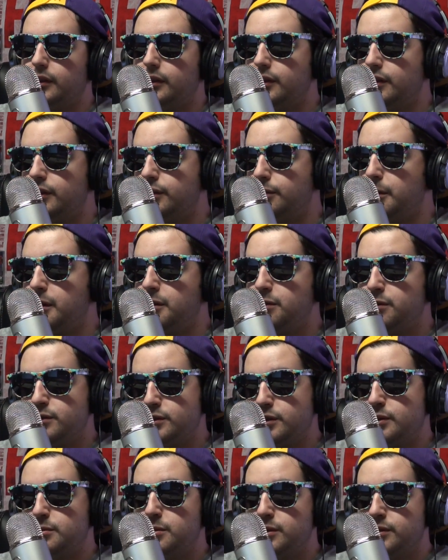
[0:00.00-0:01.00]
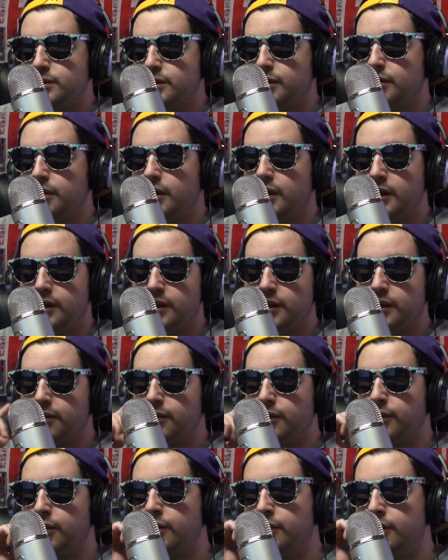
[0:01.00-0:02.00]
His wife was too busy crying to
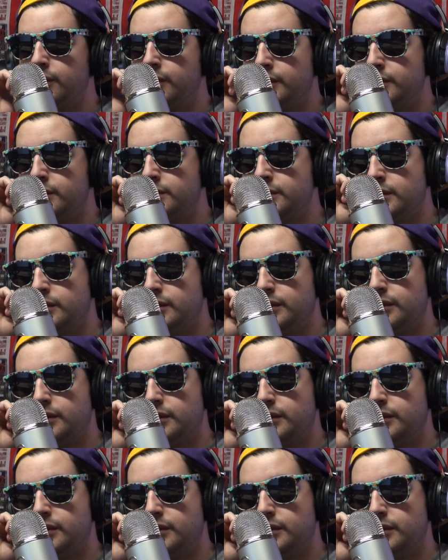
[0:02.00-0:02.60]
even notice.